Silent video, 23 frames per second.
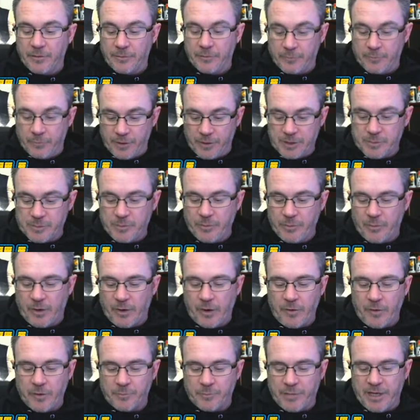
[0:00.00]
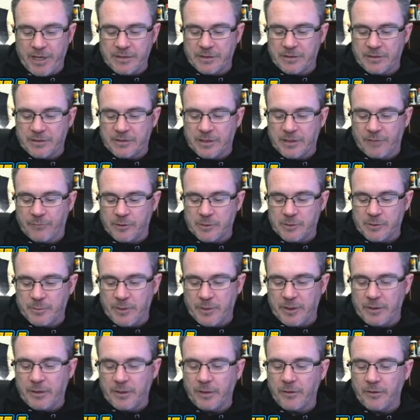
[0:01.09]
Do you want to spend all the basic stuff for
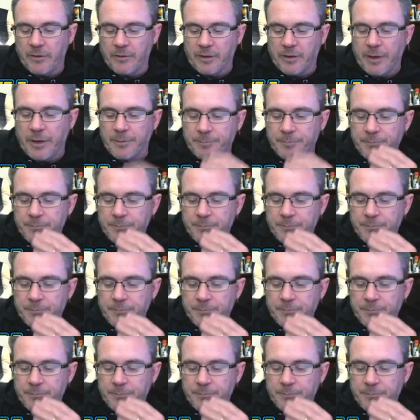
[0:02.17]
spending? Okay.